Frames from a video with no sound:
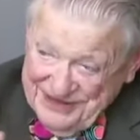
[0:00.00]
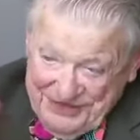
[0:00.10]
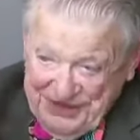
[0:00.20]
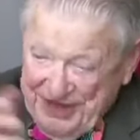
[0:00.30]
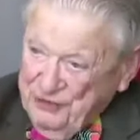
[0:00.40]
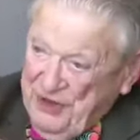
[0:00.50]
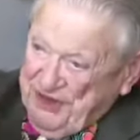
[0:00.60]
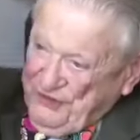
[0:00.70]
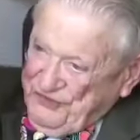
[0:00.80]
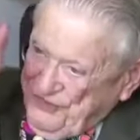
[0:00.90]
It had a
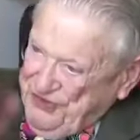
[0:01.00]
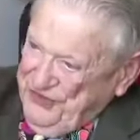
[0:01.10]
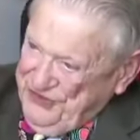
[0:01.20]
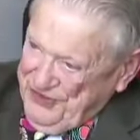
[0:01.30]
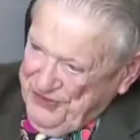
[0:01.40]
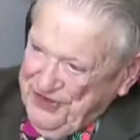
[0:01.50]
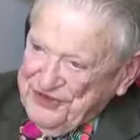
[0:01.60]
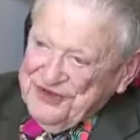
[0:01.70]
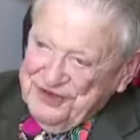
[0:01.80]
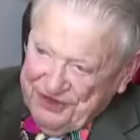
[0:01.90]
wide frequency
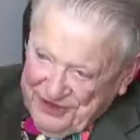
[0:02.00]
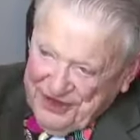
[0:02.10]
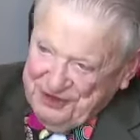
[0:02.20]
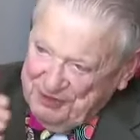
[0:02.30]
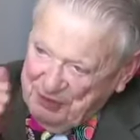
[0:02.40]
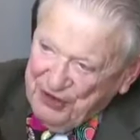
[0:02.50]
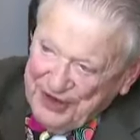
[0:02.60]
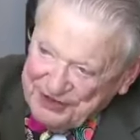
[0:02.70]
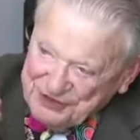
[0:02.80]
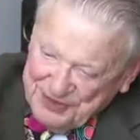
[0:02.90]
range, and it turned out to be
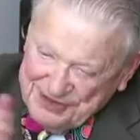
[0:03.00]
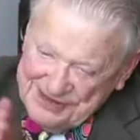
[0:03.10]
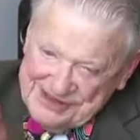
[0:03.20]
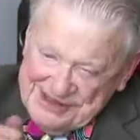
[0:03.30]
plasma.